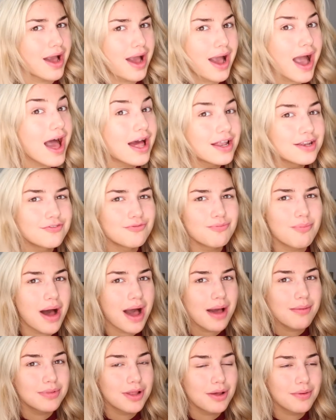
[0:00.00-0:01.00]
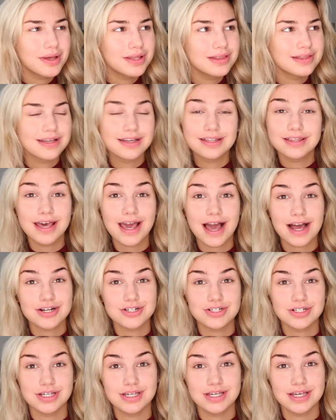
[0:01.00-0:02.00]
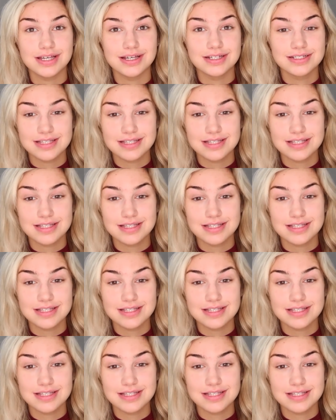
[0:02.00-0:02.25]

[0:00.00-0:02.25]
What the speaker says: Kind of mind-blowing that they actually